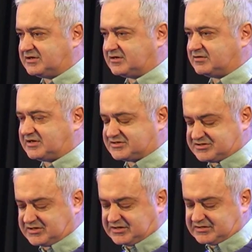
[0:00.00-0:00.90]
no
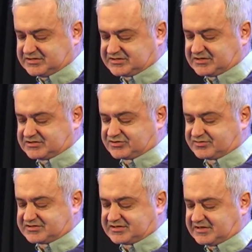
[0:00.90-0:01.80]
less
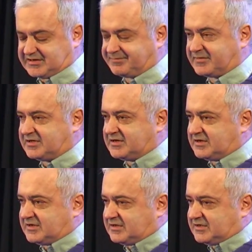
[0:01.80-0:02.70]
disastrous there.
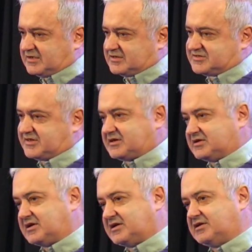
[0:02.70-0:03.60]

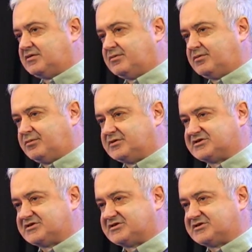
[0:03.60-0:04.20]
Secondly, we